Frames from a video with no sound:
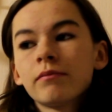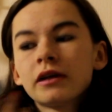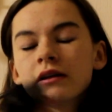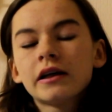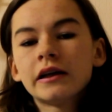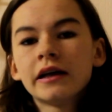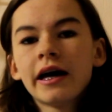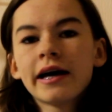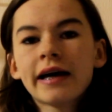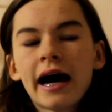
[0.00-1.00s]
Bentley
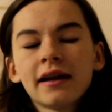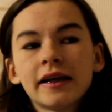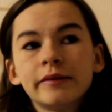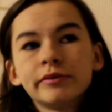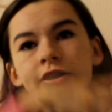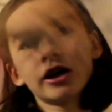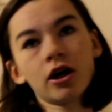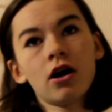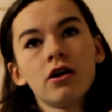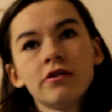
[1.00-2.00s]
cat leaped
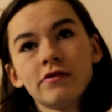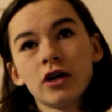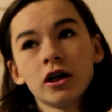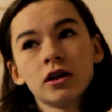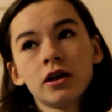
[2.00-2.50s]
over